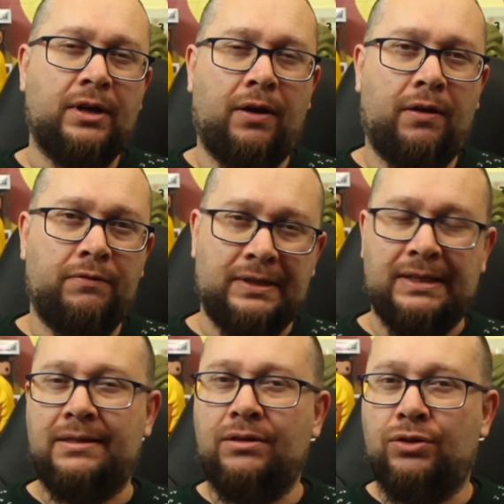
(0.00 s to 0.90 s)
of
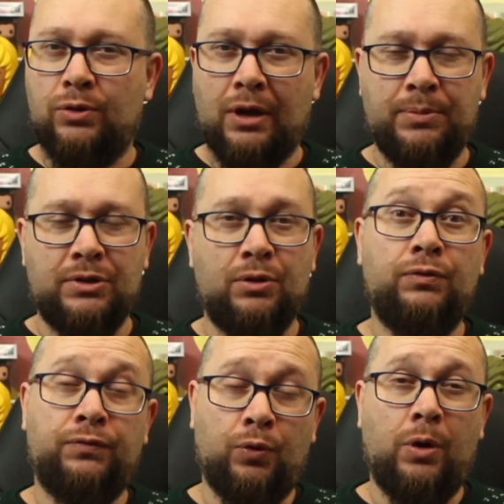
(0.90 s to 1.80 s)
Season 2, Episode
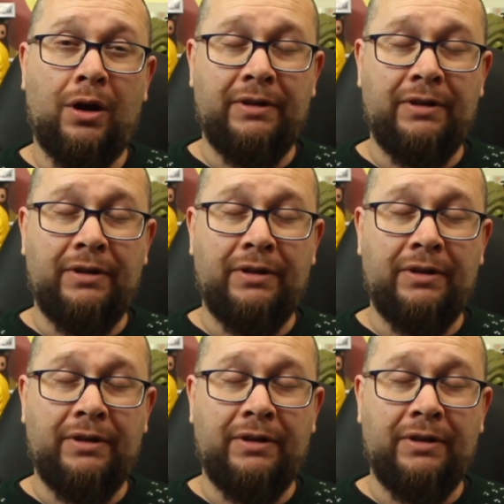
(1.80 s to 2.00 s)
4 of